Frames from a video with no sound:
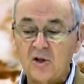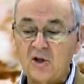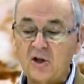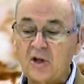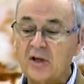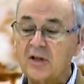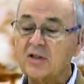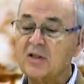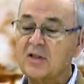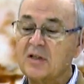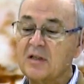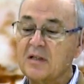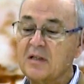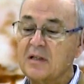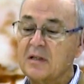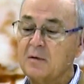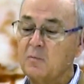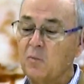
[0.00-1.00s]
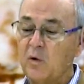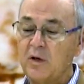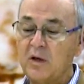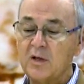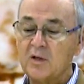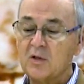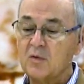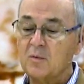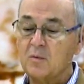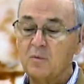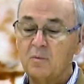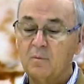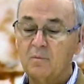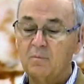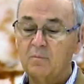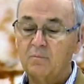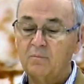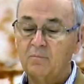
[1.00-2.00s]
Just as it was
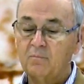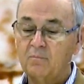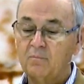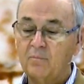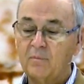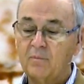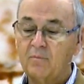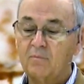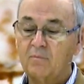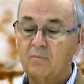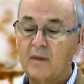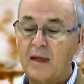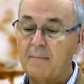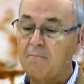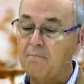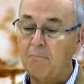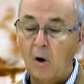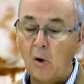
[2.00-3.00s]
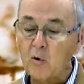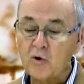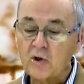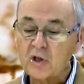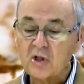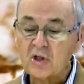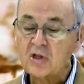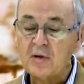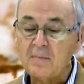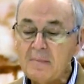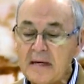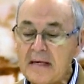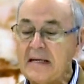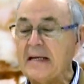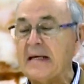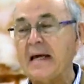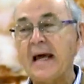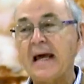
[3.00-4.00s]
that Moses, the
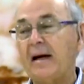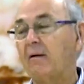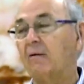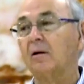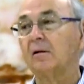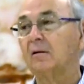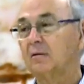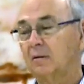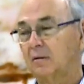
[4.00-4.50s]
mediator,